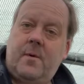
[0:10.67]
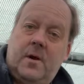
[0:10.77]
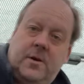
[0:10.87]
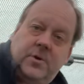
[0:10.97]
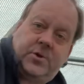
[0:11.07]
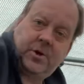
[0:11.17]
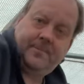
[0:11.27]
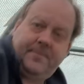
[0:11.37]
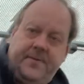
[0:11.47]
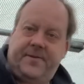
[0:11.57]
my little
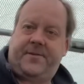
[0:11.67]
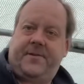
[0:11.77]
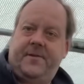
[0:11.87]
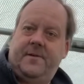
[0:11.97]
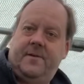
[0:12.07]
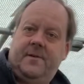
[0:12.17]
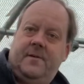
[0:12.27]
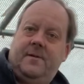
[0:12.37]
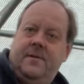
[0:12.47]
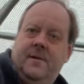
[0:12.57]
chums,
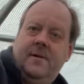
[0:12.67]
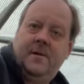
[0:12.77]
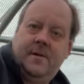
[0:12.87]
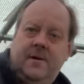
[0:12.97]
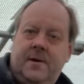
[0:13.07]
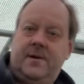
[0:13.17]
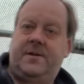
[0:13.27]
it